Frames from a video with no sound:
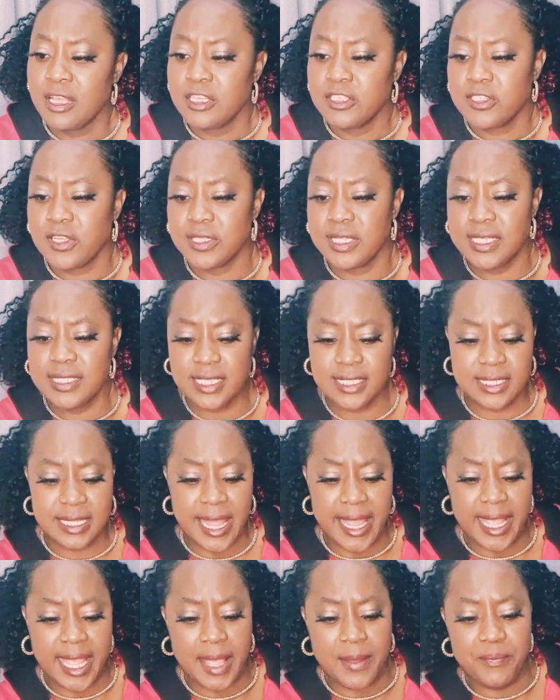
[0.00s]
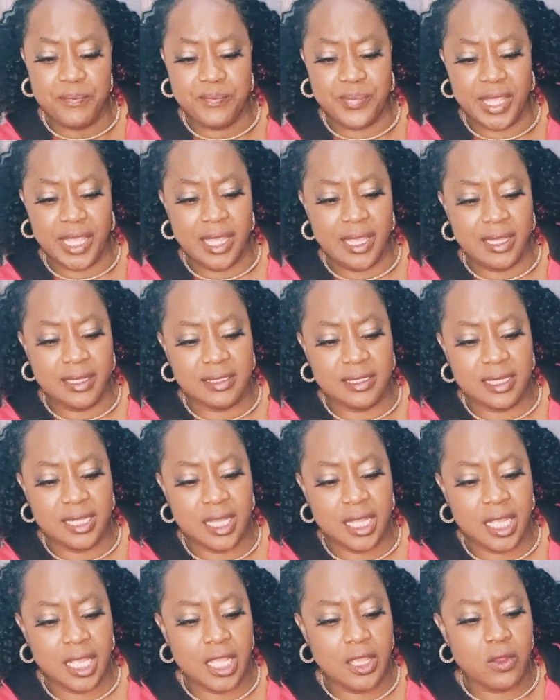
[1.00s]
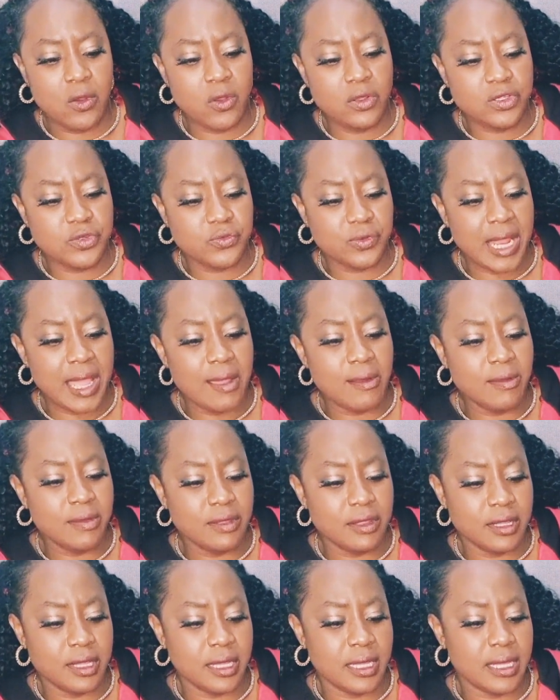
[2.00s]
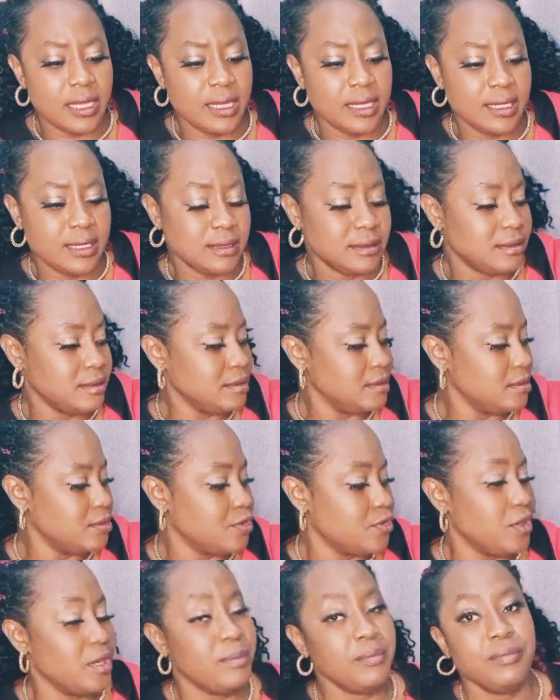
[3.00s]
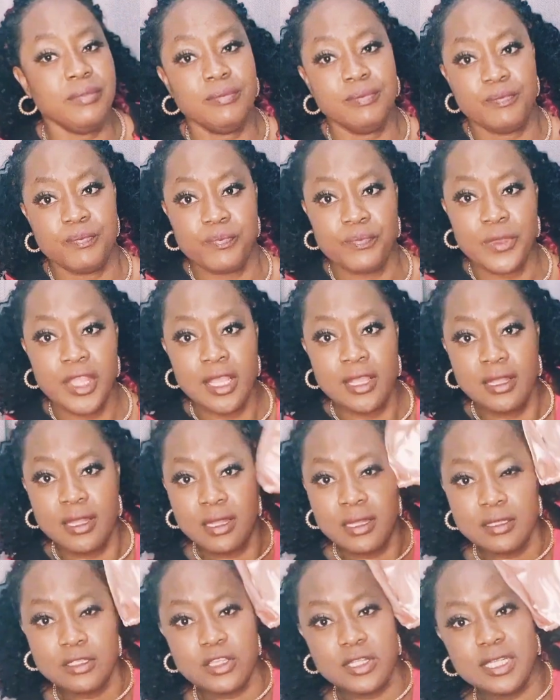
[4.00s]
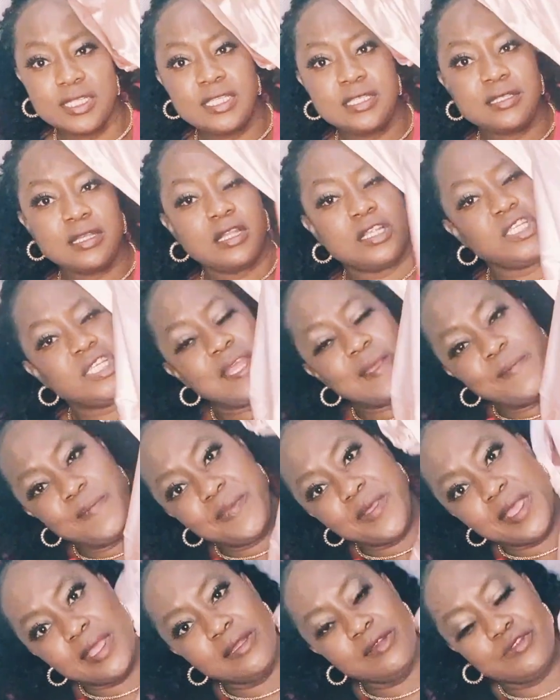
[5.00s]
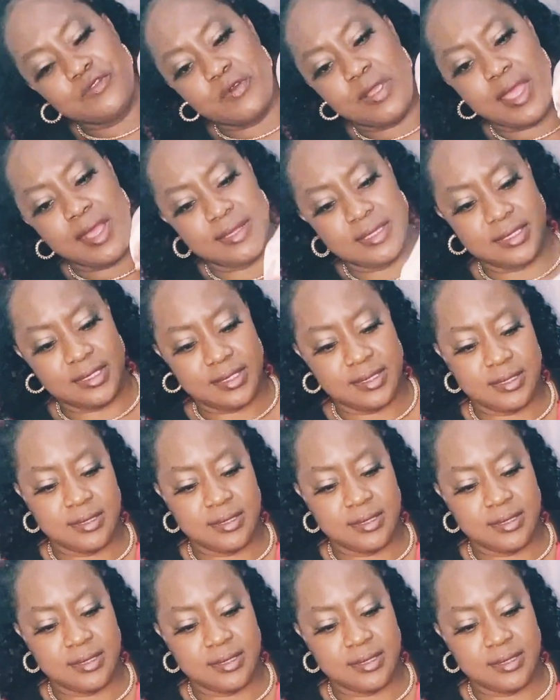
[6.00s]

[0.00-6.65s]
So this is like a bead. It goes around the cream. So this is a champagne dress.